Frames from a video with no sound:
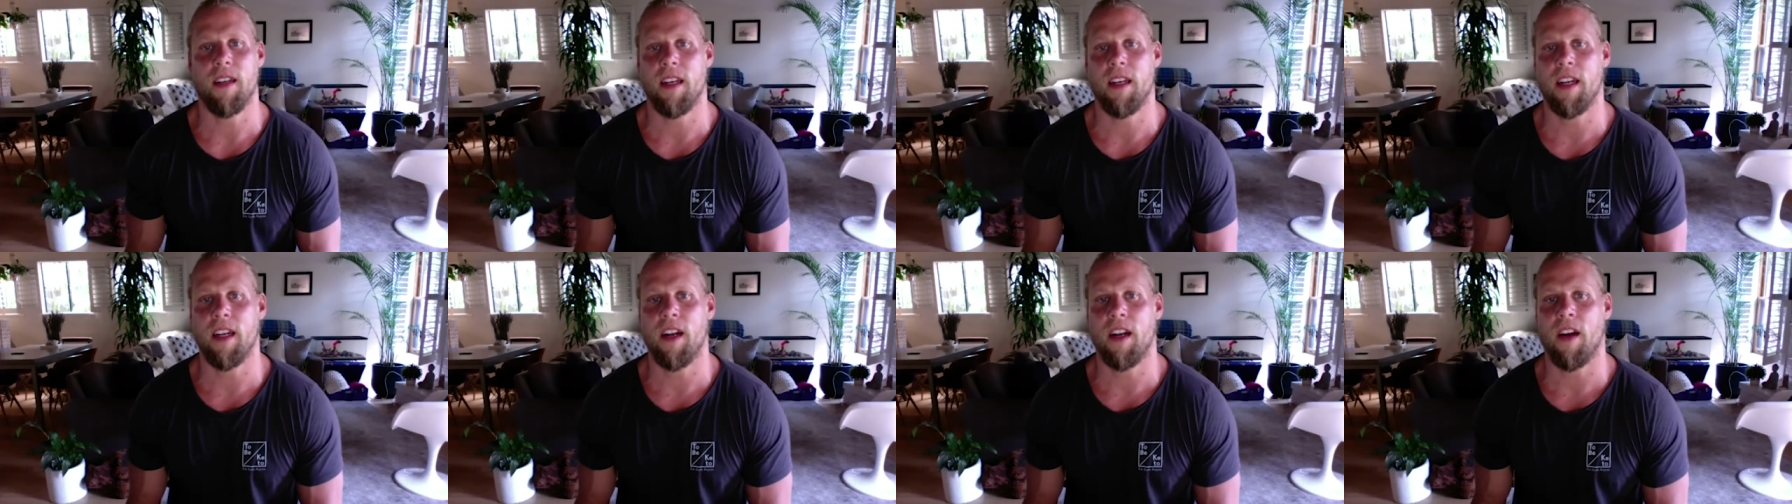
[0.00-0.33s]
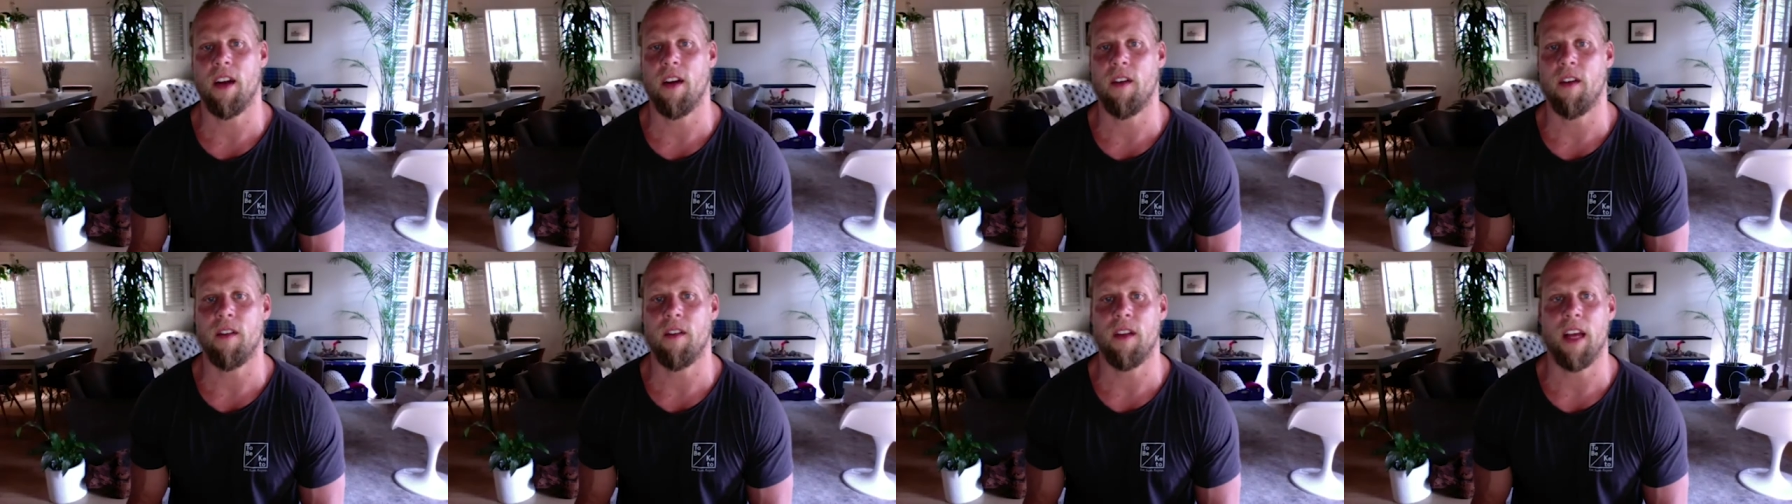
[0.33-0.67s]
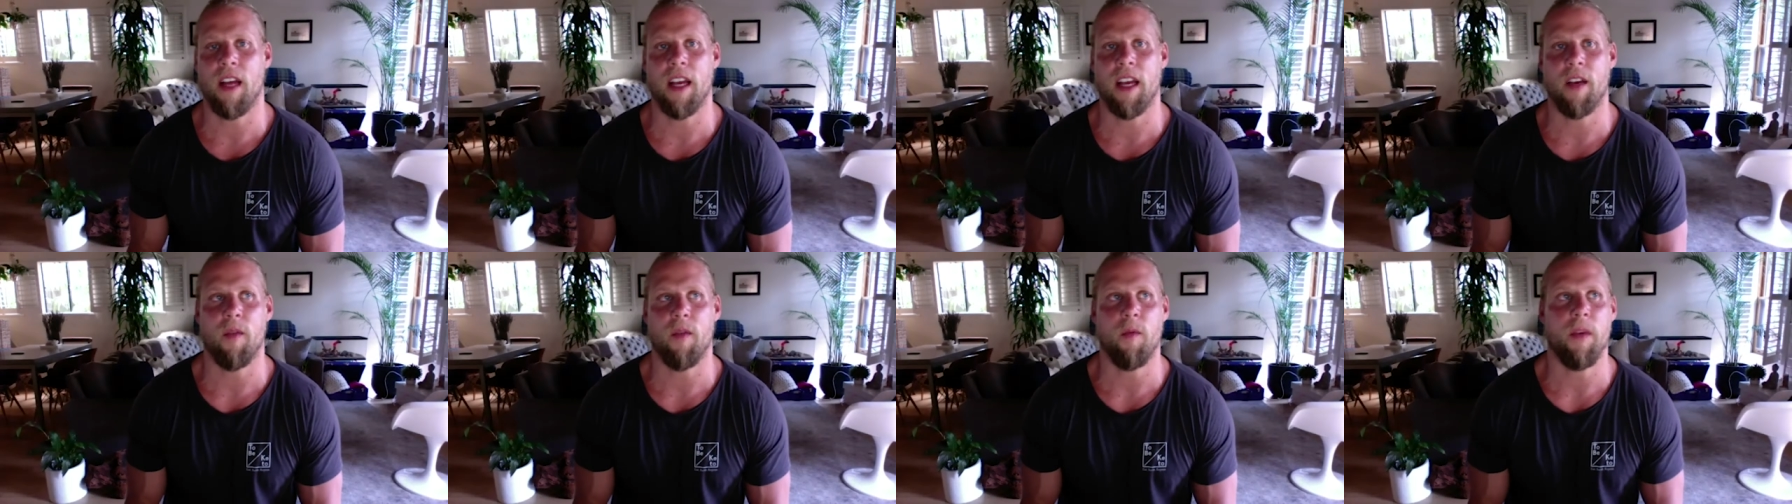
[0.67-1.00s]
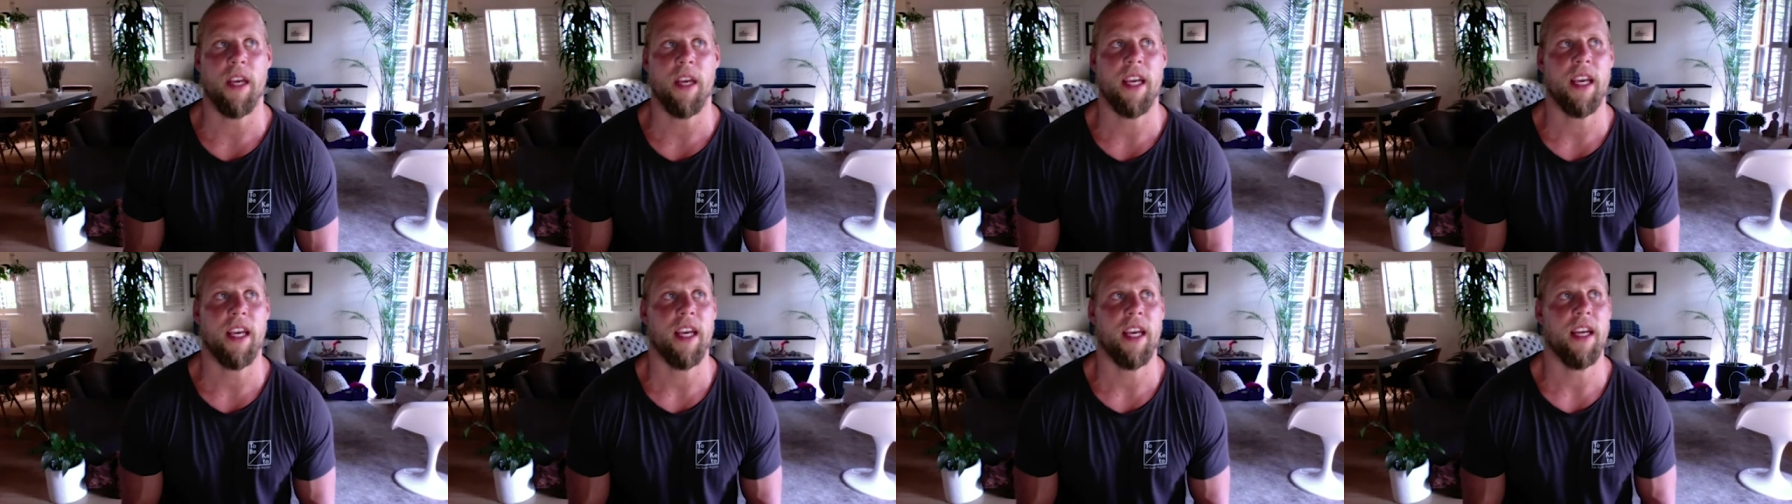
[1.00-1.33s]
you know, like
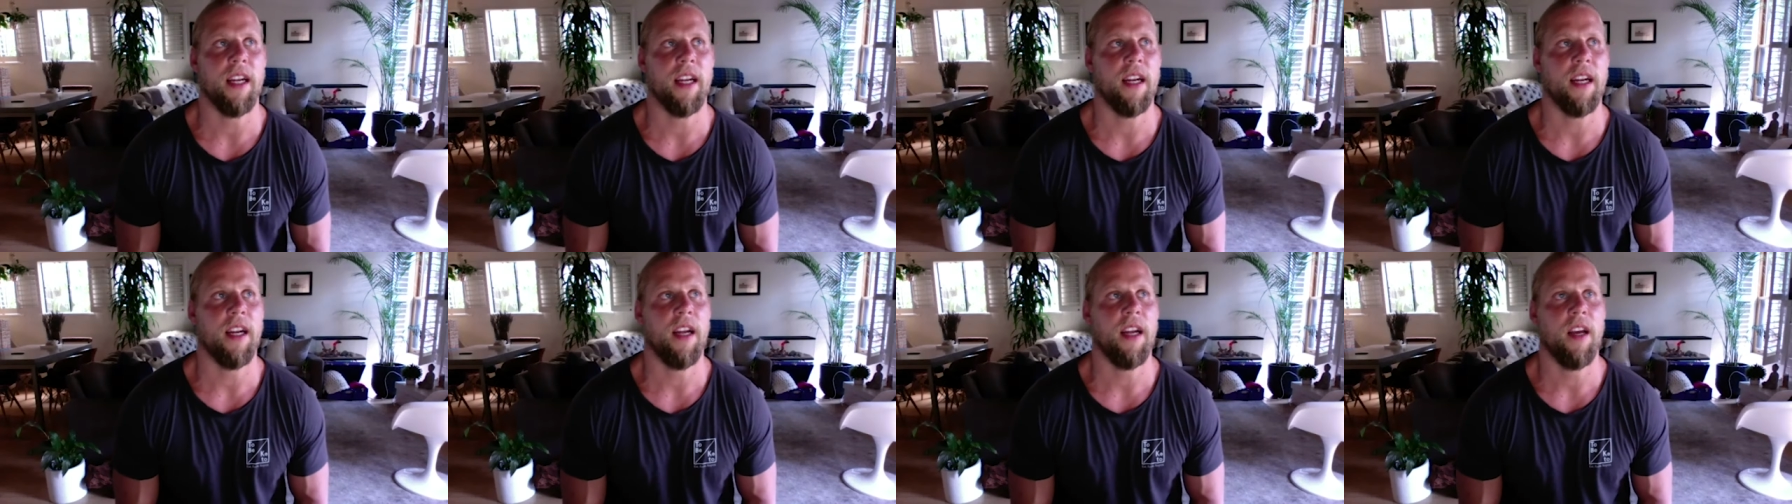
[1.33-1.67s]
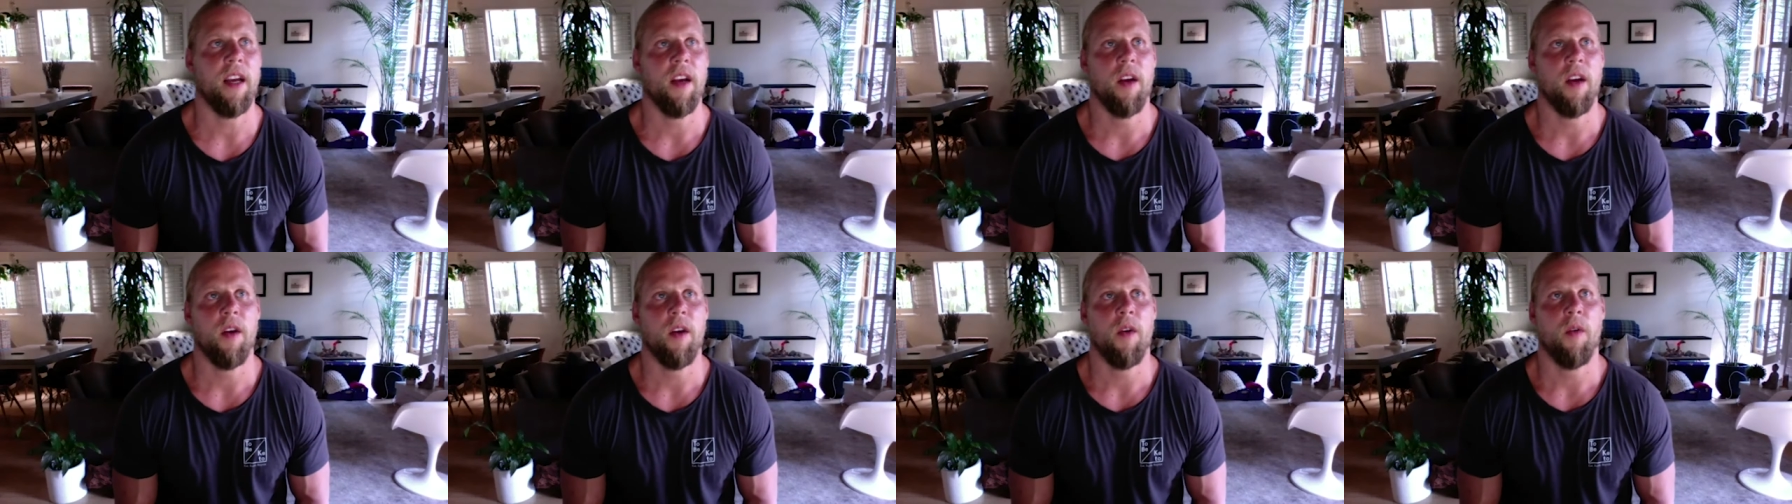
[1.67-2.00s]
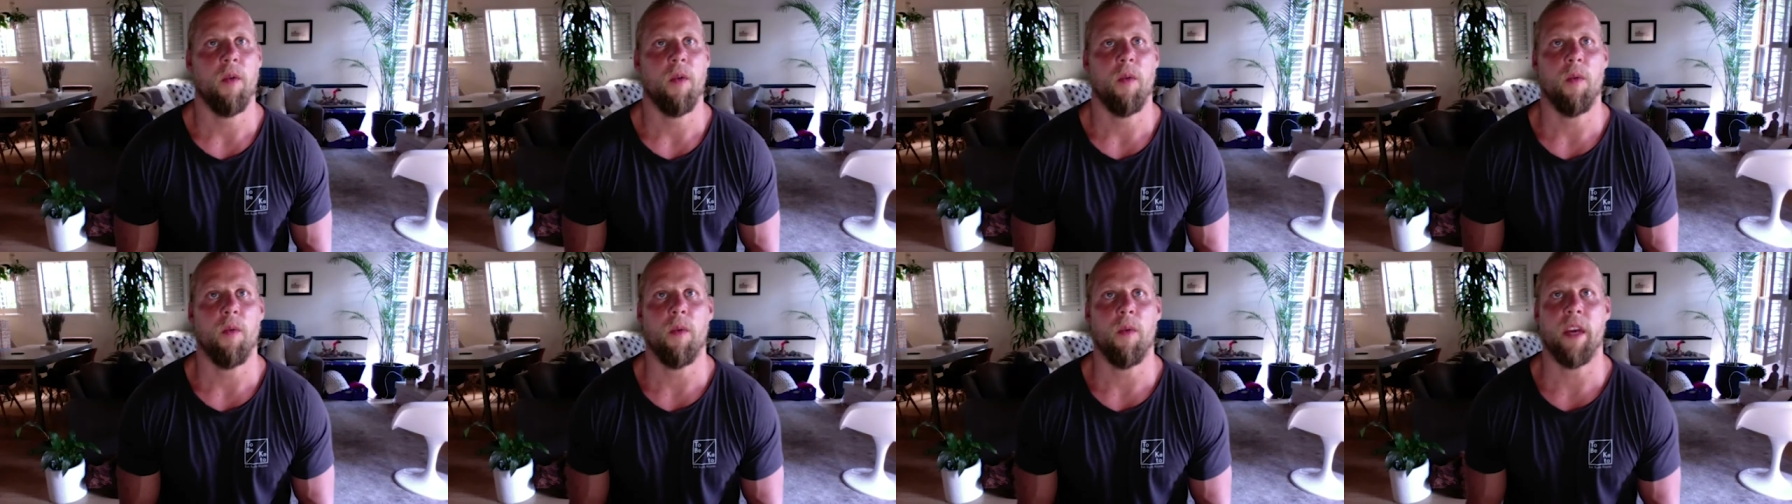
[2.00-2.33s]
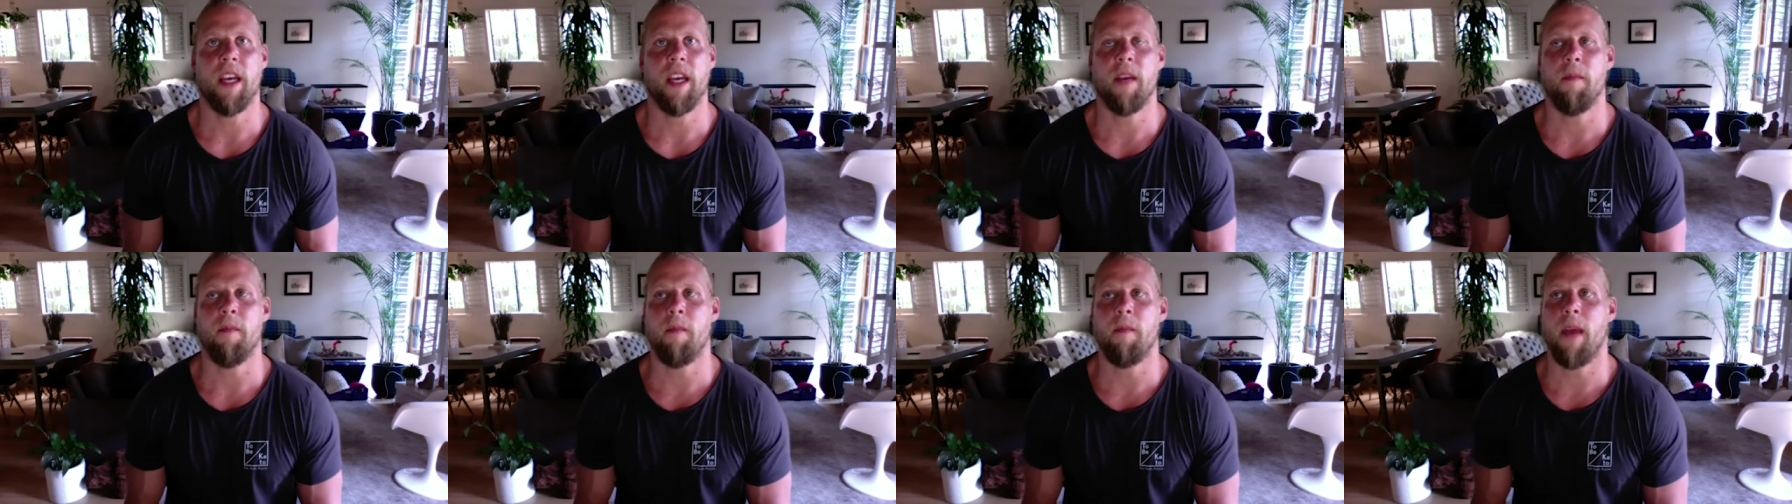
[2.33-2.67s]
we can we
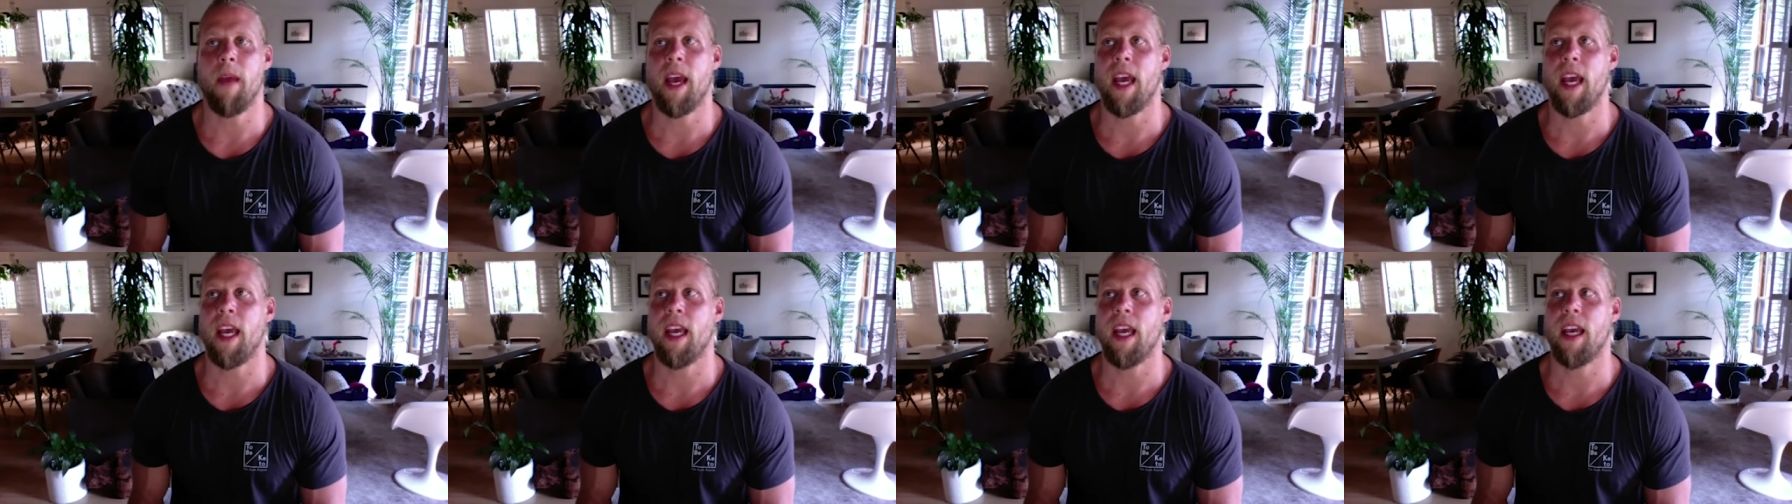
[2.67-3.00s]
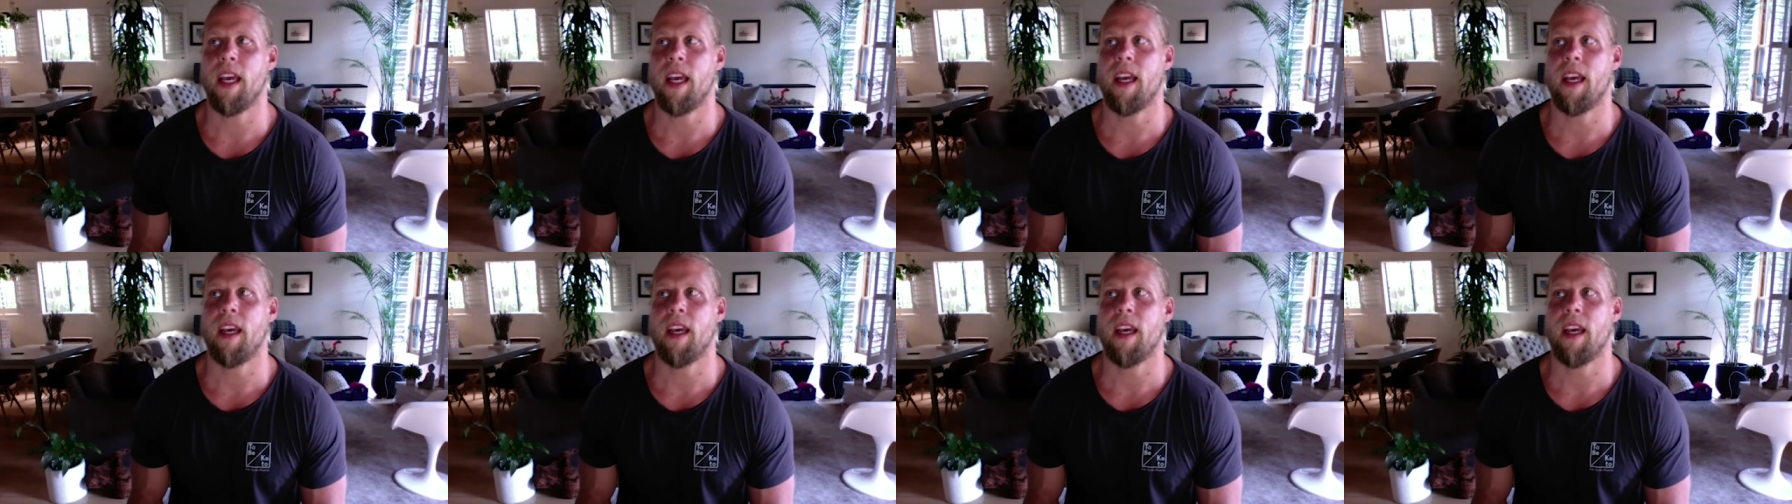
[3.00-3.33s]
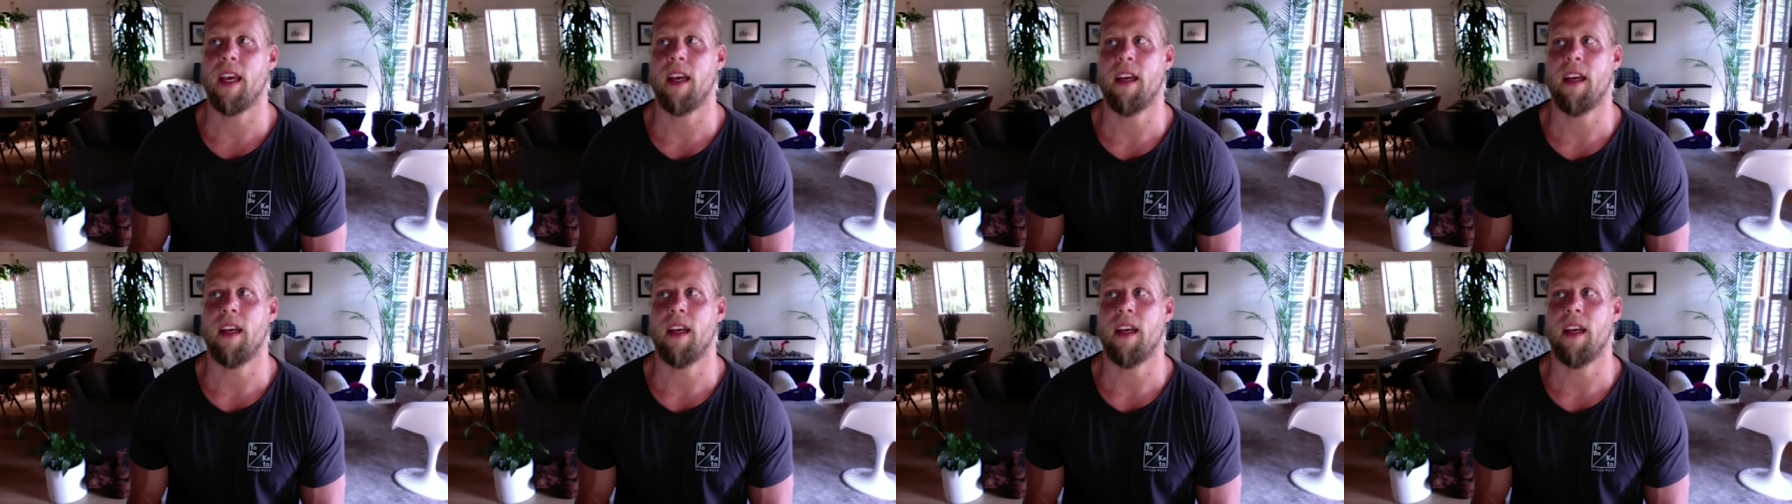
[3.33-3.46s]
can make